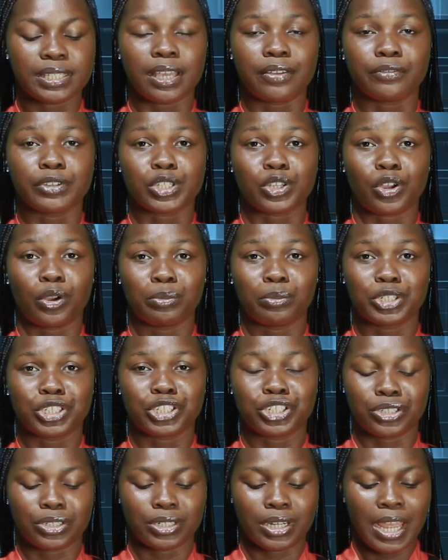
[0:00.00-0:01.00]
Service
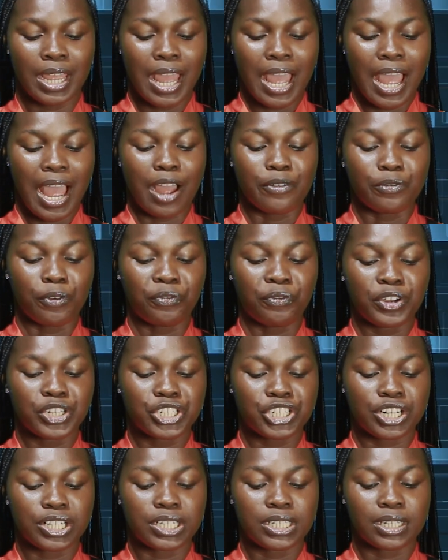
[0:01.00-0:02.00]
Commission have
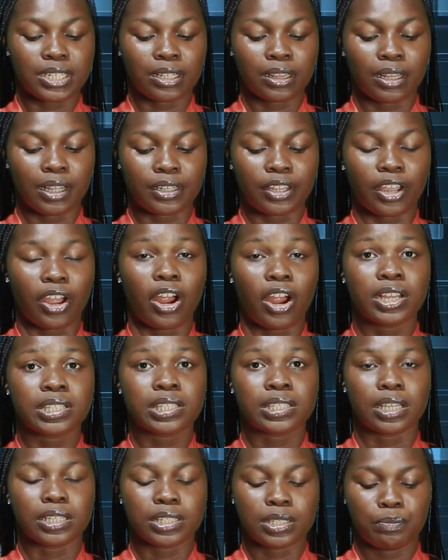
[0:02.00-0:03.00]
officially declared their
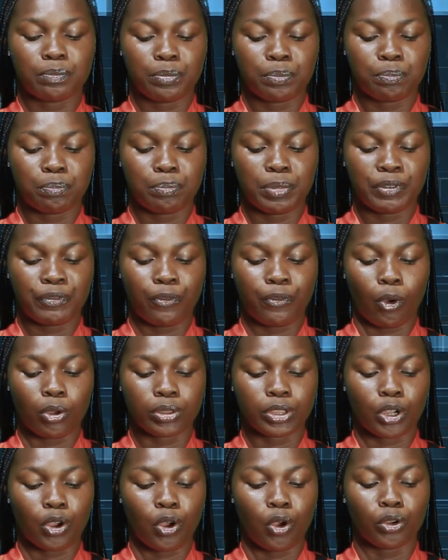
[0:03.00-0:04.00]
assets
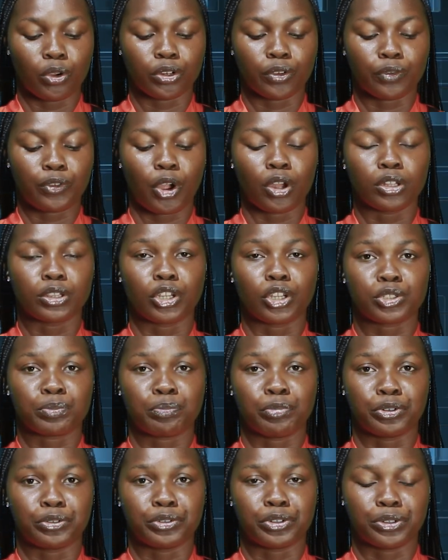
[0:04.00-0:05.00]
before the Code of
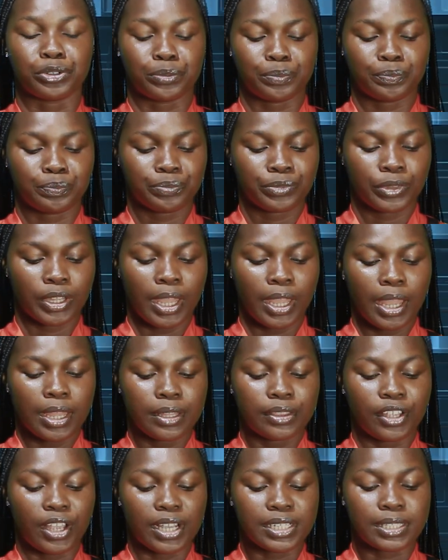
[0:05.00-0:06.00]
Conduct Bureau.
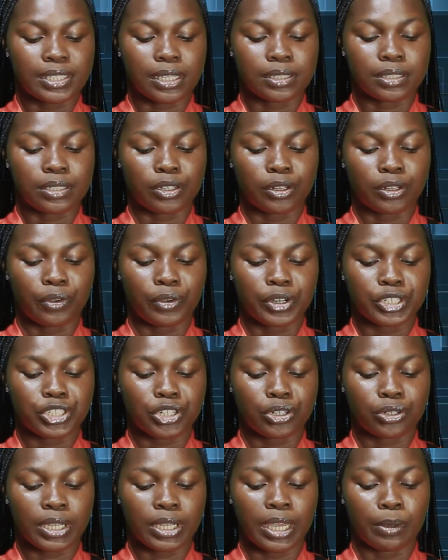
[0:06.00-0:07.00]
The assets
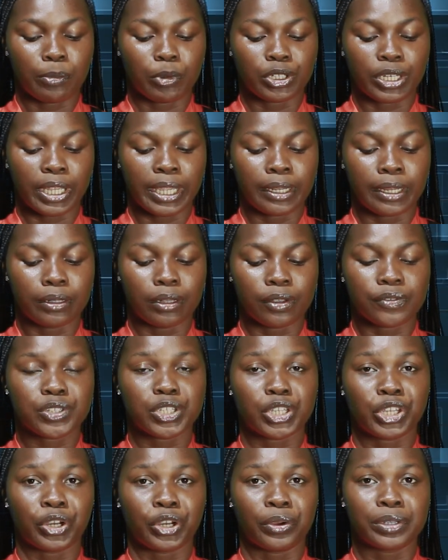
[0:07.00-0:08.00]
declaration came on the heel of
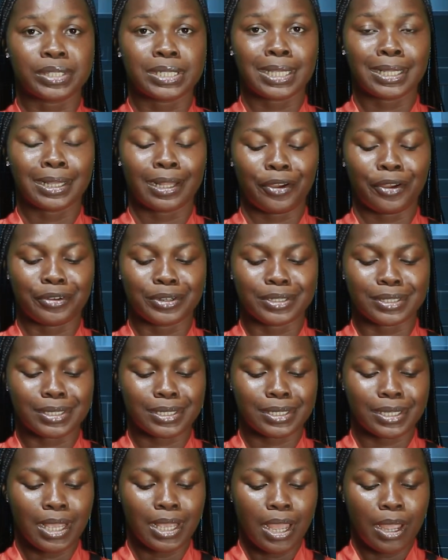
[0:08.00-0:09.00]
security
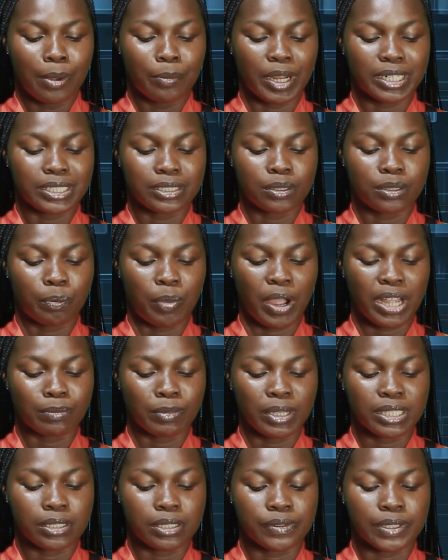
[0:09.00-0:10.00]
clearance by the
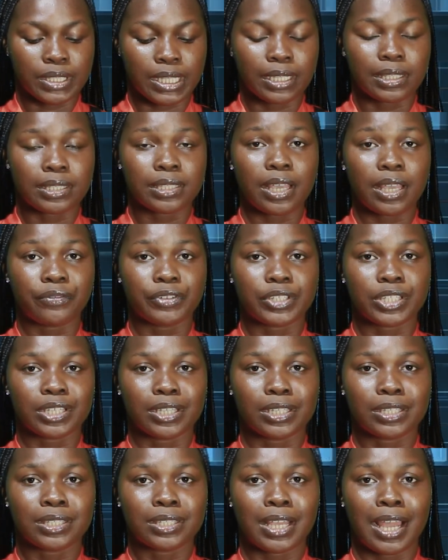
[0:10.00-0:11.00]
Department of State
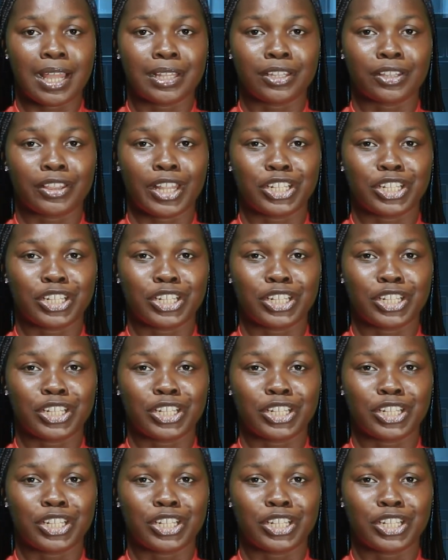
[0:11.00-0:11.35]
Services and the